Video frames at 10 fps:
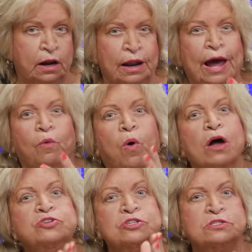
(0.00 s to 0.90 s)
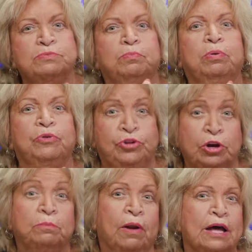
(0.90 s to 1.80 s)
like what just
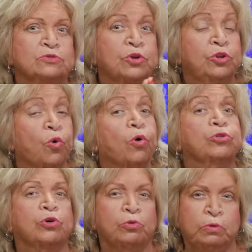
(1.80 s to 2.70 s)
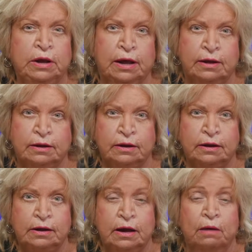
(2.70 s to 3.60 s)
took place with North Korea
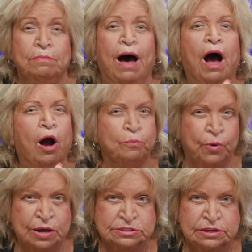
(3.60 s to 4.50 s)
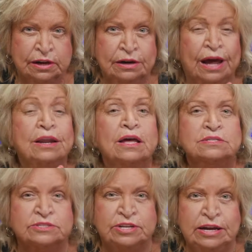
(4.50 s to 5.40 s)
by our president and
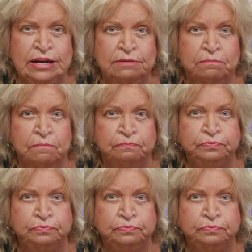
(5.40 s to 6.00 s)
his team.